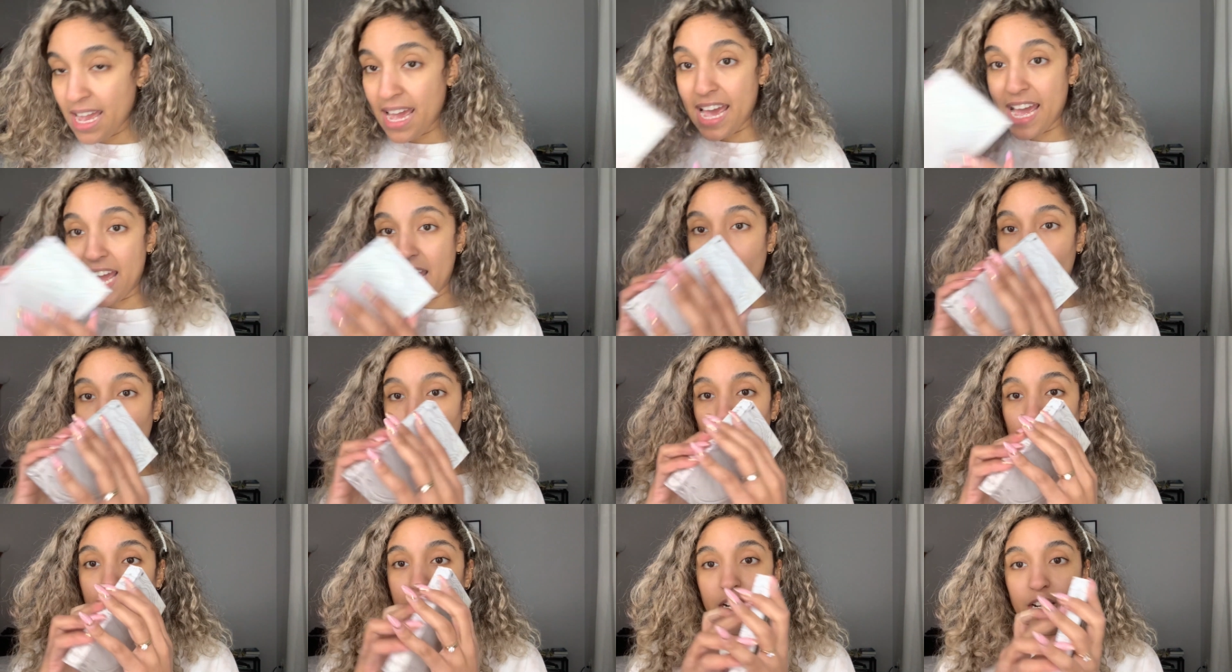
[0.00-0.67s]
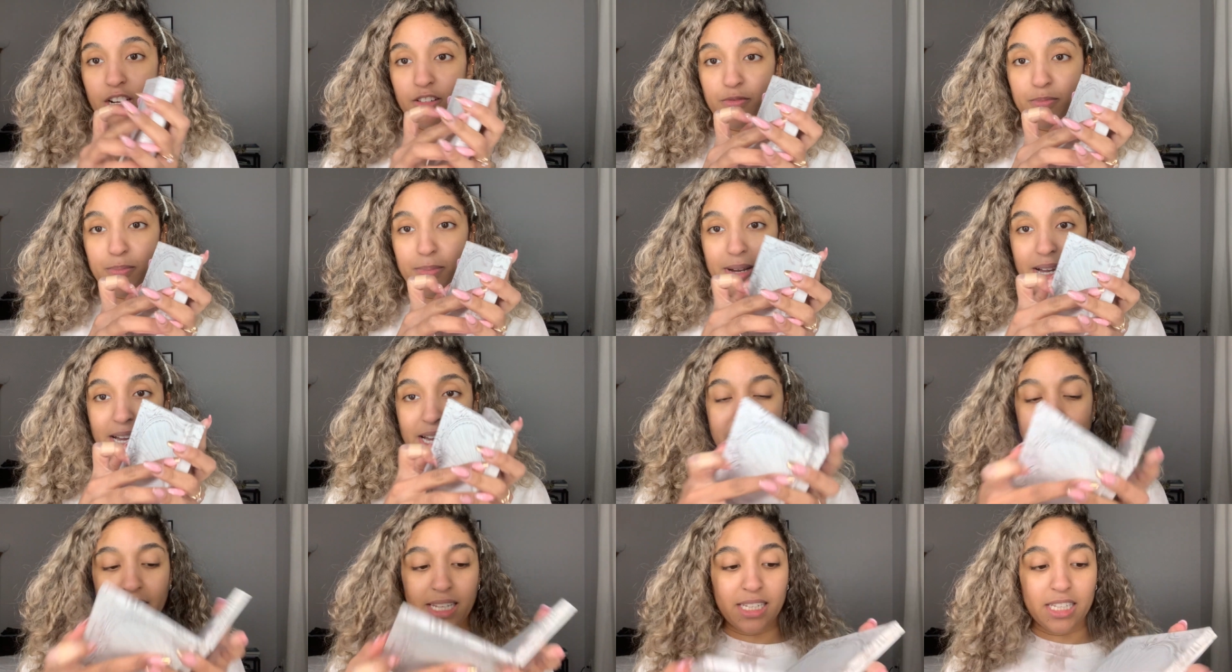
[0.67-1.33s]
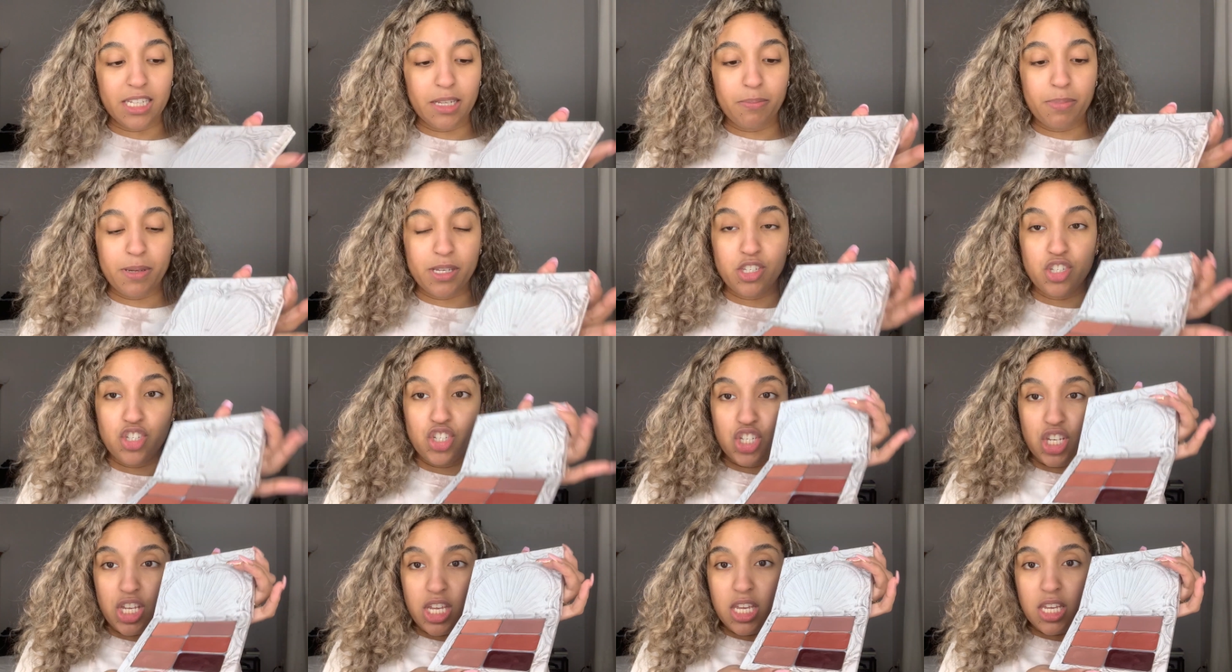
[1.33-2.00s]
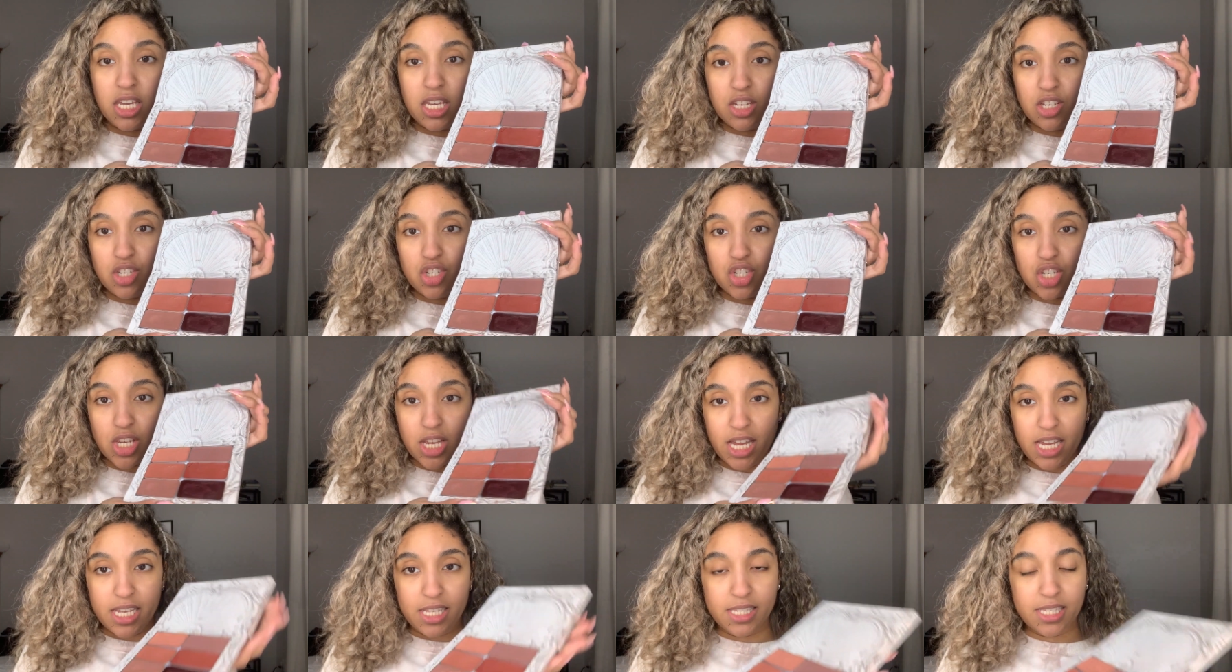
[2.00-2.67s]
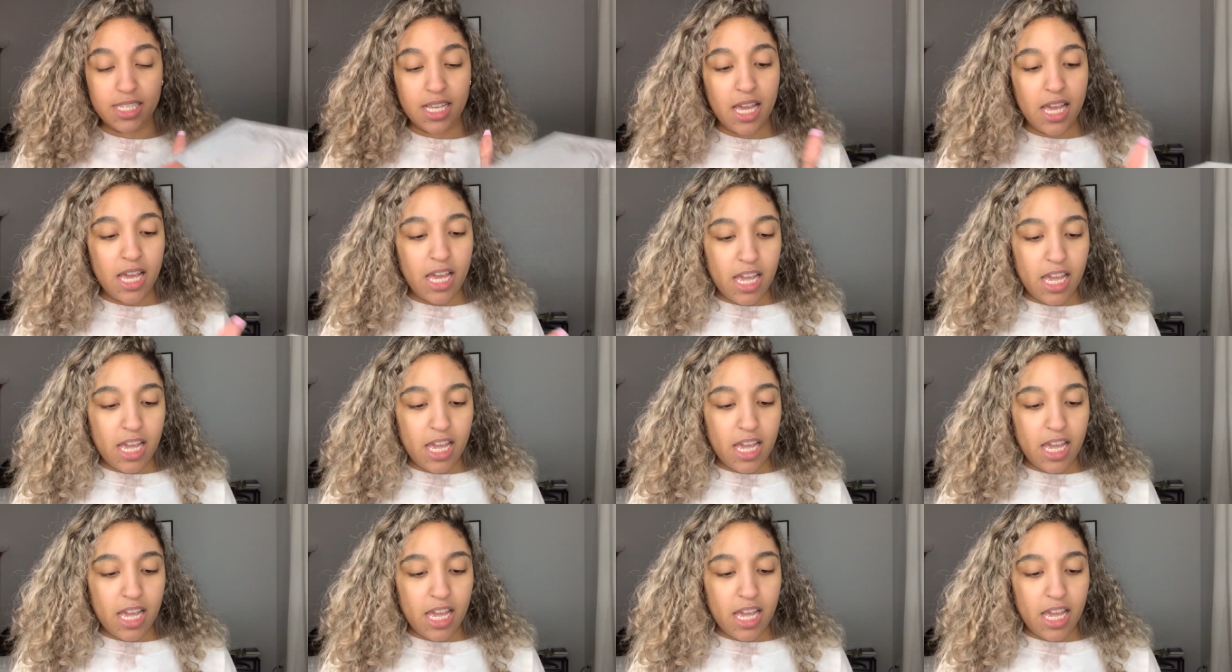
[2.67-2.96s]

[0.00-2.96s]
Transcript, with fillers: Add one of my lip and cheek shades